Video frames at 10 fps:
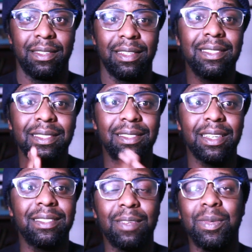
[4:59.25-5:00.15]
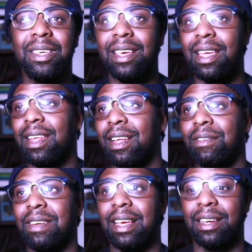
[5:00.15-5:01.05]
This is just the beginning of,
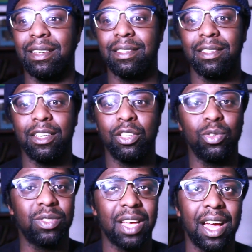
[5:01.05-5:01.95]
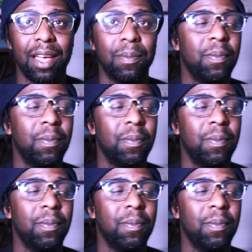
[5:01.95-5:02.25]
like, a new time.